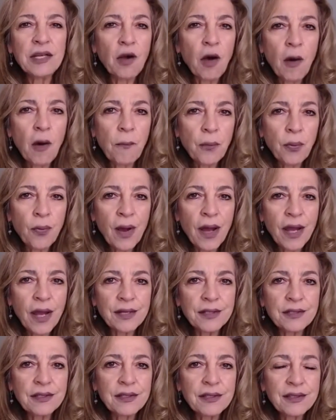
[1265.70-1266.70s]
upright?
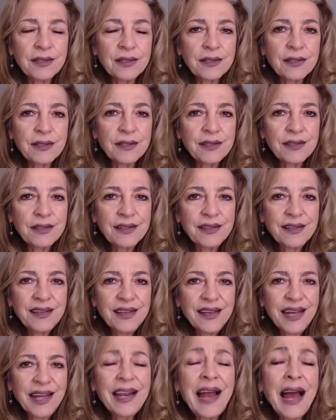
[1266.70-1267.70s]

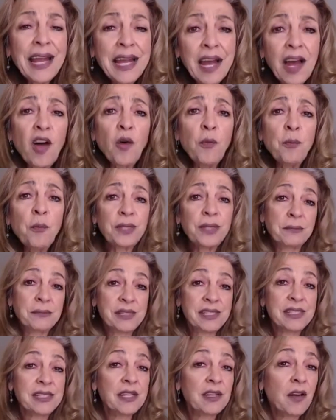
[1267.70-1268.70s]
And I help them
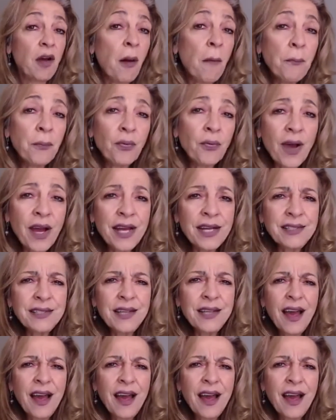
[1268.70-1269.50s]
sit upright.